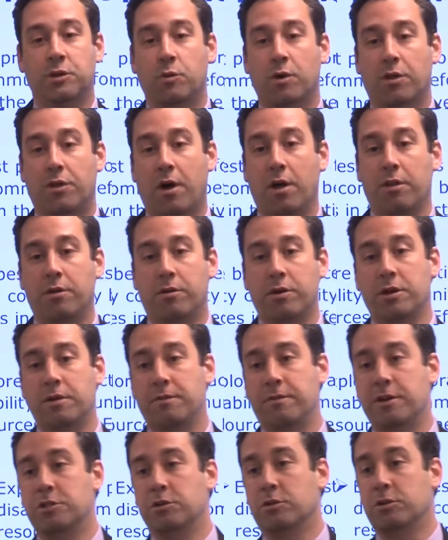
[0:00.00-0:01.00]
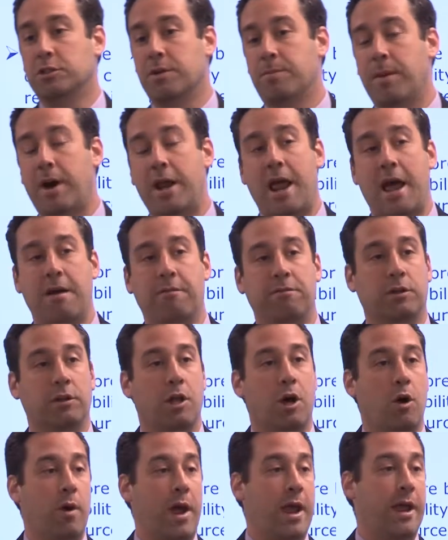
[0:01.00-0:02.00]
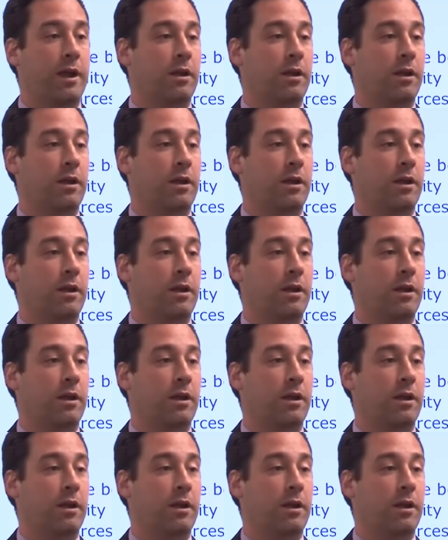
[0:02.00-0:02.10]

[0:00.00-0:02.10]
with other individuals that might have low